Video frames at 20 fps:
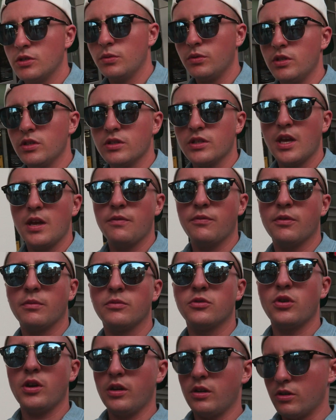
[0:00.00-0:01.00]
So we just came
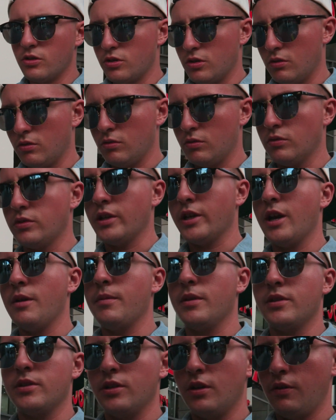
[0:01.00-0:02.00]
from Trader Joe's. I got
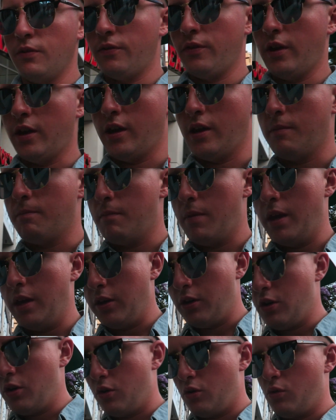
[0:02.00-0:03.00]
myself a
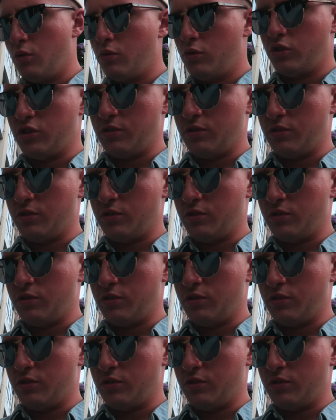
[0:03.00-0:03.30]
mango